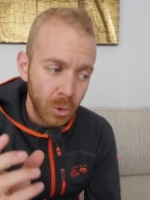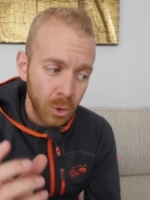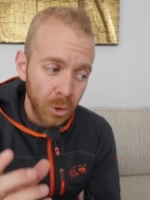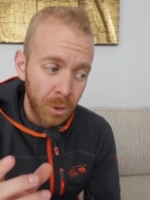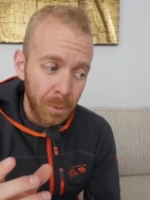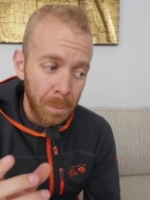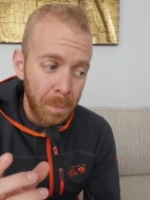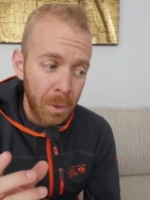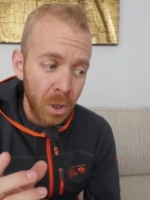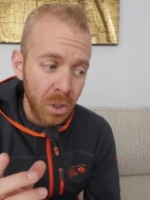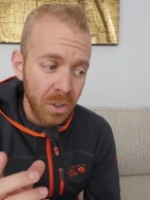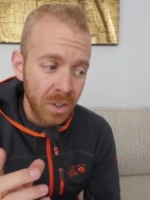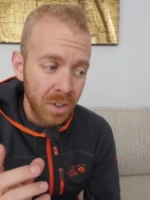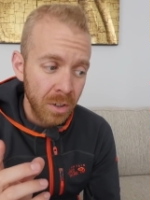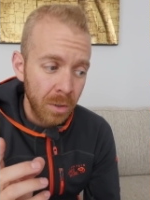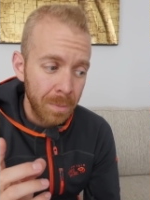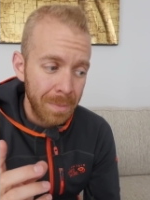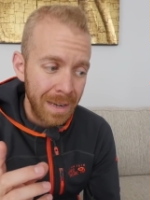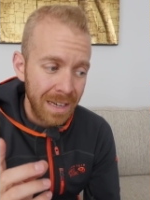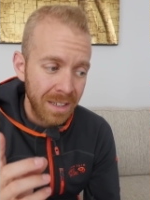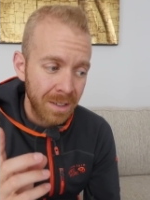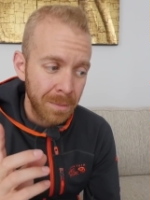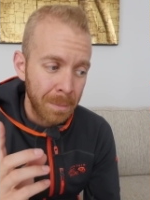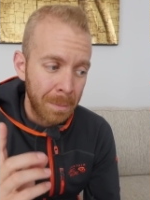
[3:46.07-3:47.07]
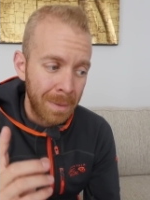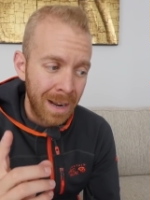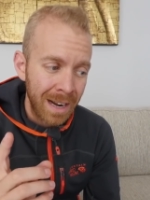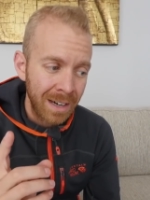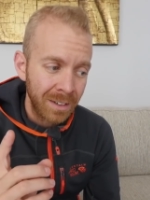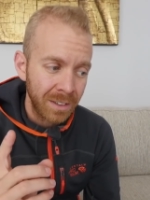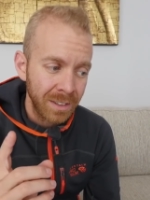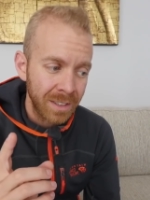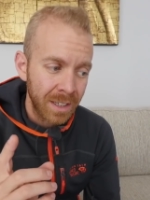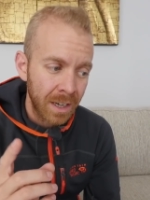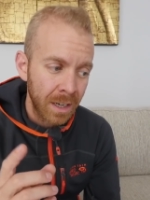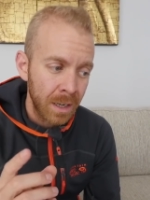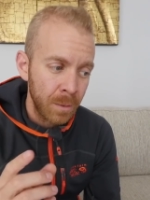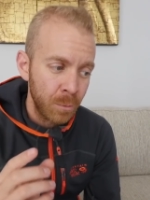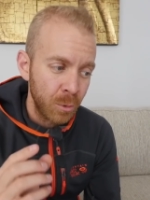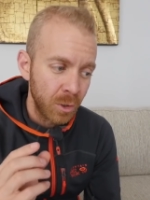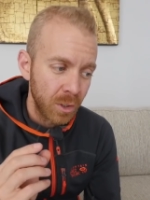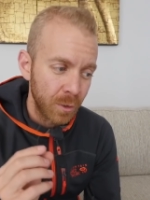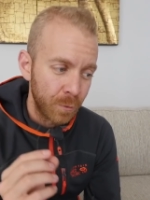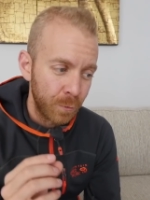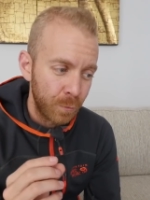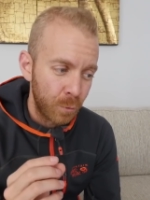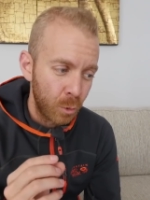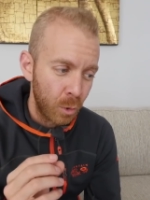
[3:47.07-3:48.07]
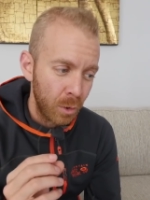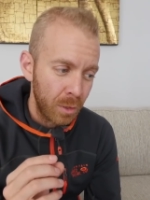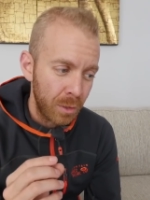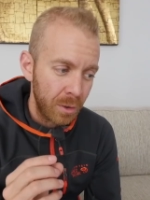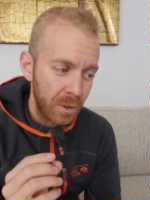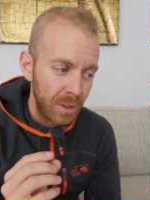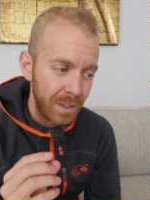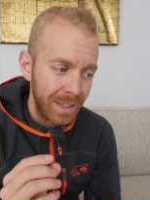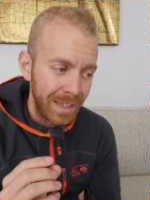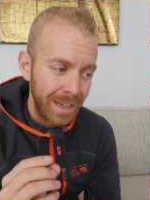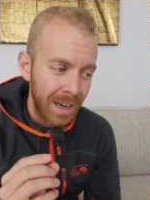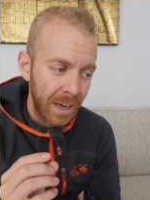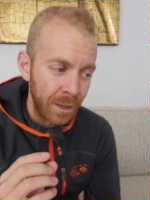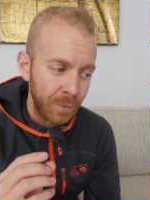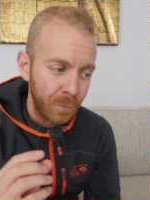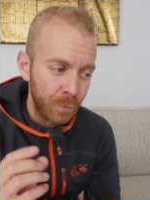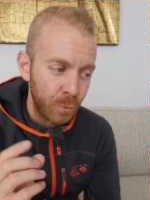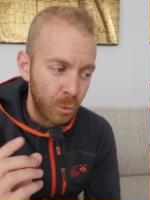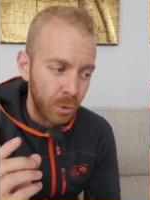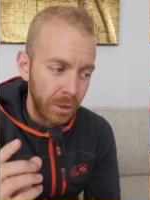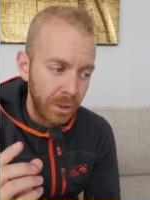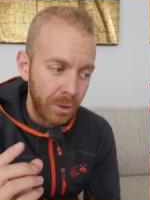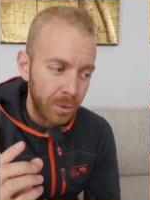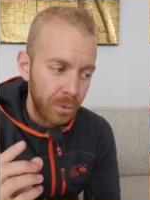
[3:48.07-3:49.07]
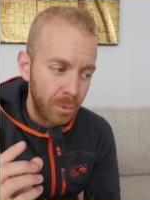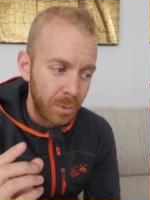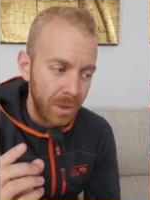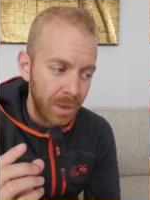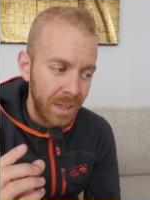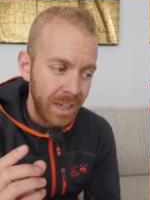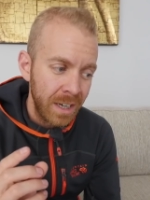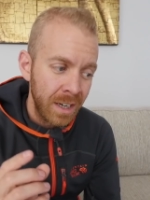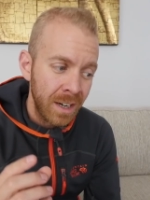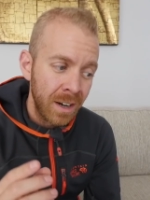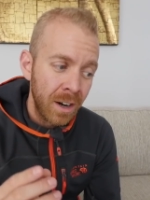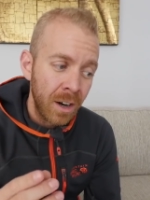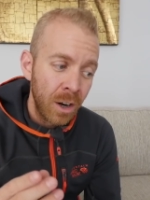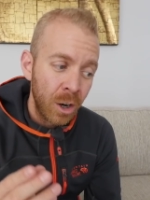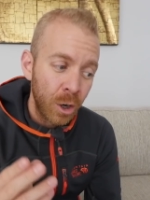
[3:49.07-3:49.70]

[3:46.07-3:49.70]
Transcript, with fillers: Her personal best mile time was a four thirty-nine forty-three.